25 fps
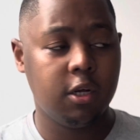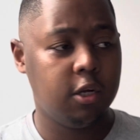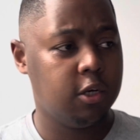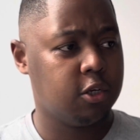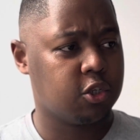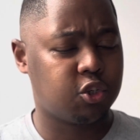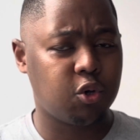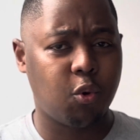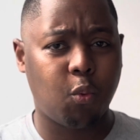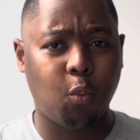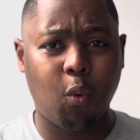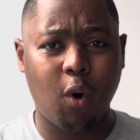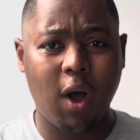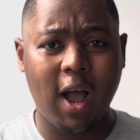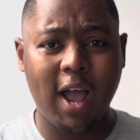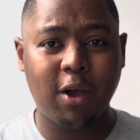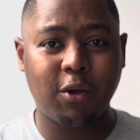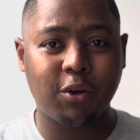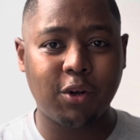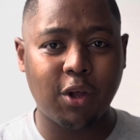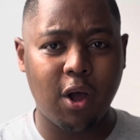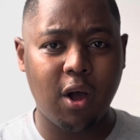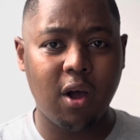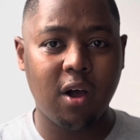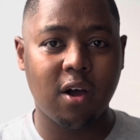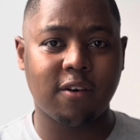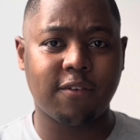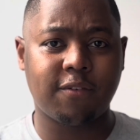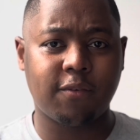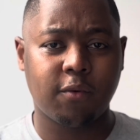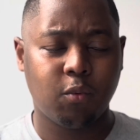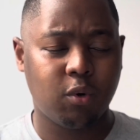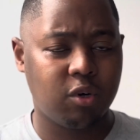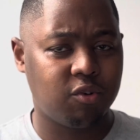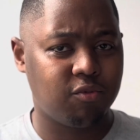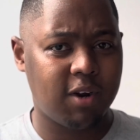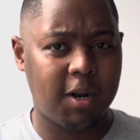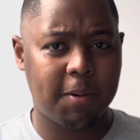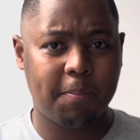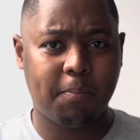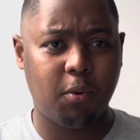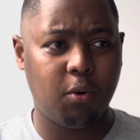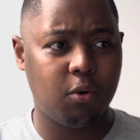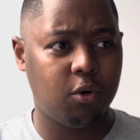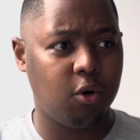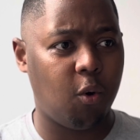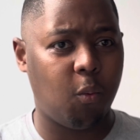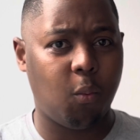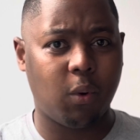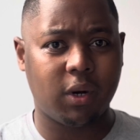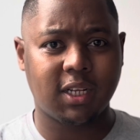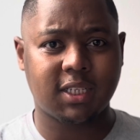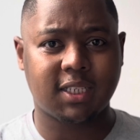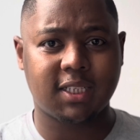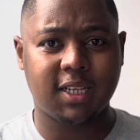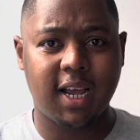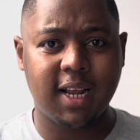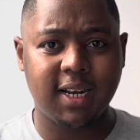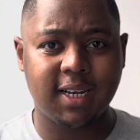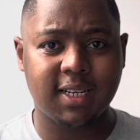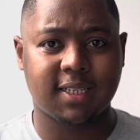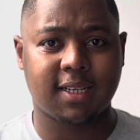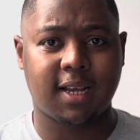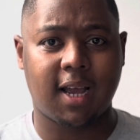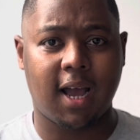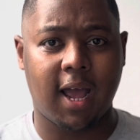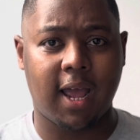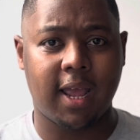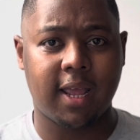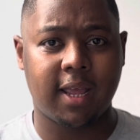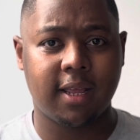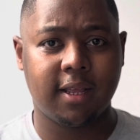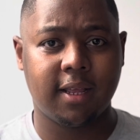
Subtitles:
So why on earth would Red Bull not want to sign this guy?